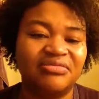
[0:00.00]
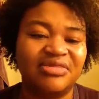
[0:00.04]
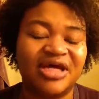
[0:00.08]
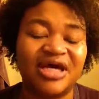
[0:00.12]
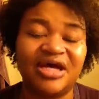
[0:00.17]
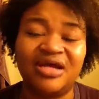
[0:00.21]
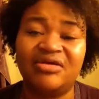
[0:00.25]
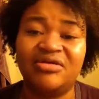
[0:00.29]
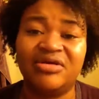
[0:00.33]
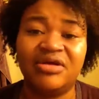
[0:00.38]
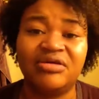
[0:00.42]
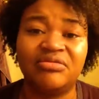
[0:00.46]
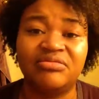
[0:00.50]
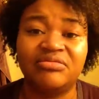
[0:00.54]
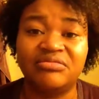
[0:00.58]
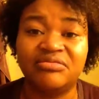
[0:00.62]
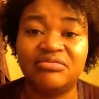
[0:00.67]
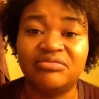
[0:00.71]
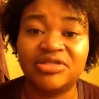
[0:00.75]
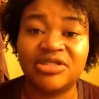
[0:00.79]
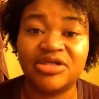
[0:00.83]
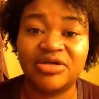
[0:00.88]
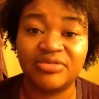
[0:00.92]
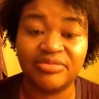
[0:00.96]
I don't know.
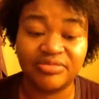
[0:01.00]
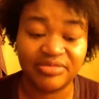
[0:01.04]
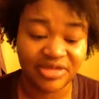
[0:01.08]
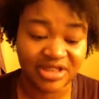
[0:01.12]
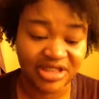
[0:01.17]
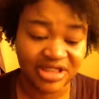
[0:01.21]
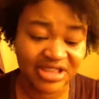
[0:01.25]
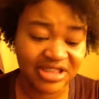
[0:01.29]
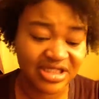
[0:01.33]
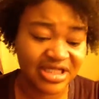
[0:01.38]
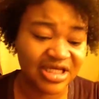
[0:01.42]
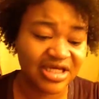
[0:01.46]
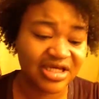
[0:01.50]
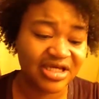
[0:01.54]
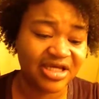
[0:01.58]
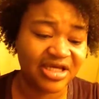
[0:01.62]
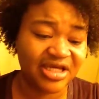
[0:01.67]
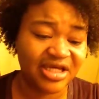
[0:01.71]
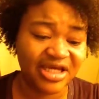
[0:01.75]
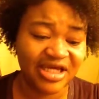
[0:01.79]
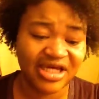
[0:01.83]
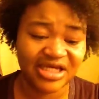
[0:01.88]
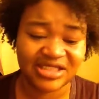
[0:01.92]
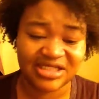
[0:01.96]
So this thing
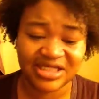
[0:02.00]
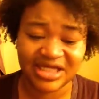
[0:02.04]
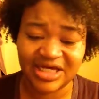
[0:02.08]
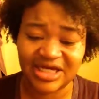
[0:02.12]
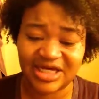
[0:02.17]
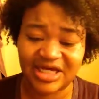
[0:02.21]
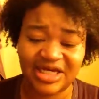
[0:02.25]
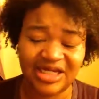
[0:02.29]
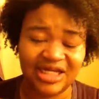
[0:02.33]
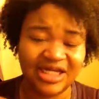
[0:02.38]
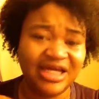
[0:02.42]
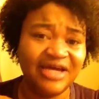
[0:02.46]
could last like an